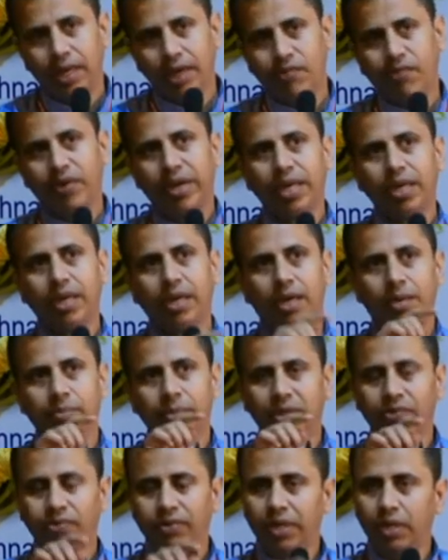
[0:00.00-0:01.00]
If I
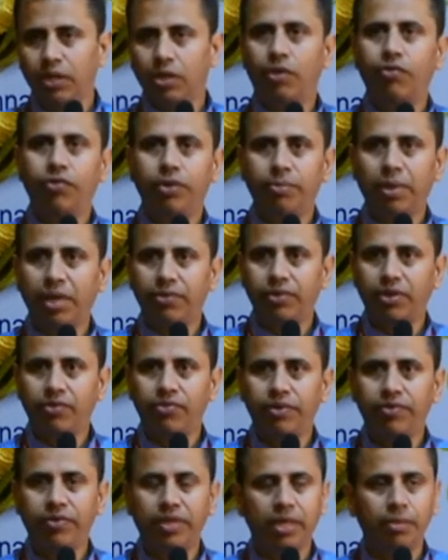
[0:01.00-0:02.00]
come in front of him after
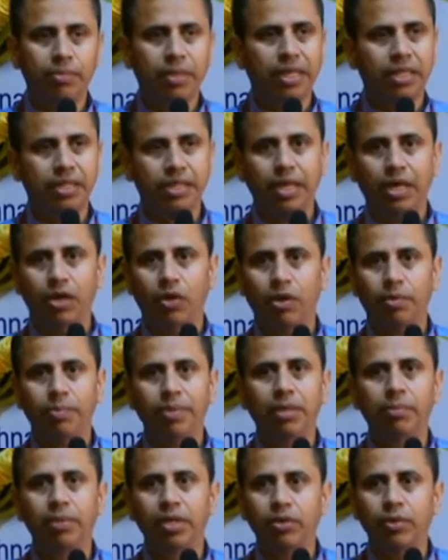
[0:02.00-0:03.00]
15 minutes, he'll not
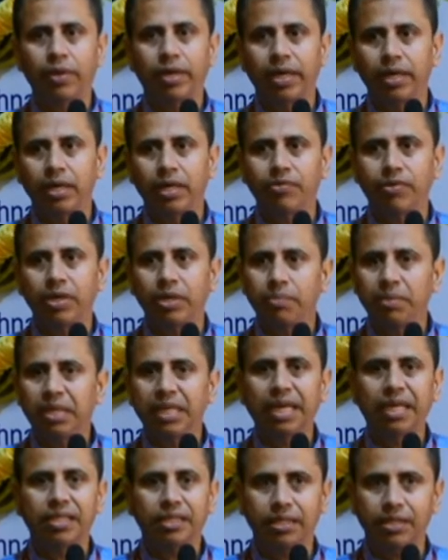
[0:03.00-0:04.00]
be able to identify me
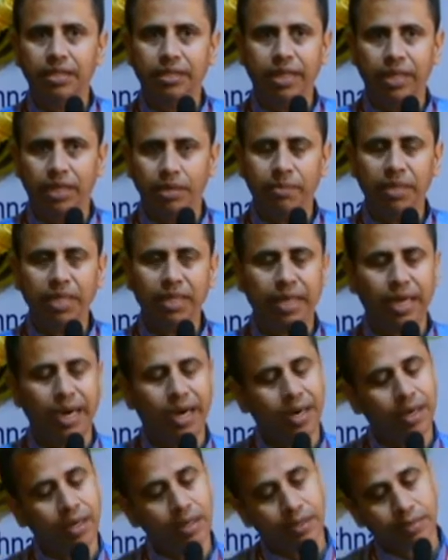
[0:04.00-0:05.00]
as his enemy,
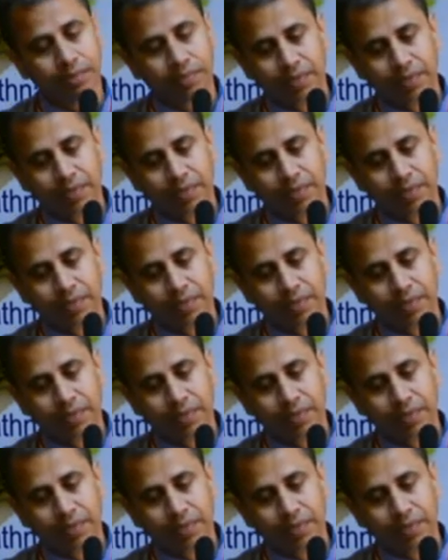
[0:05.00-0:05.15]
and